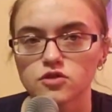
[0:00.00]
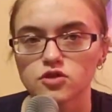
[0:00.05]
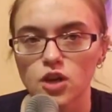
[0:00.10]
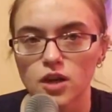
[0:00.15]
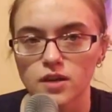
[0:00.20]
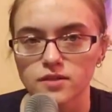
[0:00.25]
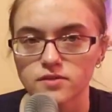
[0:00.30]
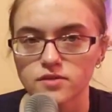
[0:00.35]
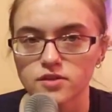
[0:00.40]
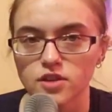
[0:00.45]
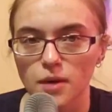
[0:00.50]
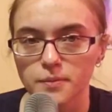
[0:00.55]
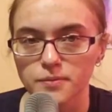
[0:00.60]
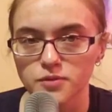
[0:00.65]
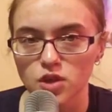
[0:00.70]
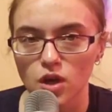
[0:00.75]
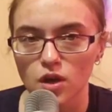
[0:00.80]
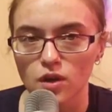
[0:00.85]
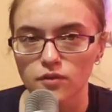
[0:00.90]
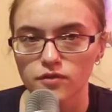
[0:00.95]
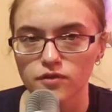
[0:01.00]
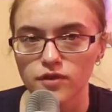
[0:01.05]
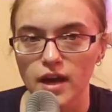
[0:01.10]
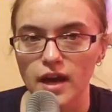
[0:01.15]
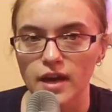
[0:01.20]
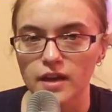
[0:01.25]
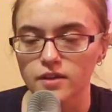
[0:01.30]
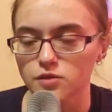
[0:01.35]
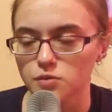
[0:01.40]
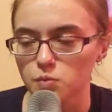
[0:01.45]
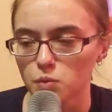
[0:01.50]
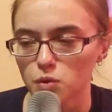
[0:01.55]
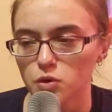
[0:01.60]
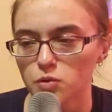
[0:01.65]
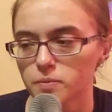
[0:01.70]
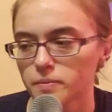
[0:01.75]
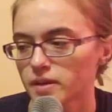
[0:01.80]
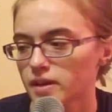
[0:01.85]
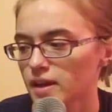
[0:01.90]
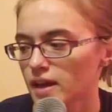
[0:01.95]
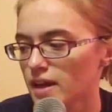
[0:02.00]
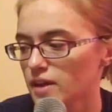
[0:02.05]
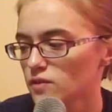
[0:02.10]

John stops off at his room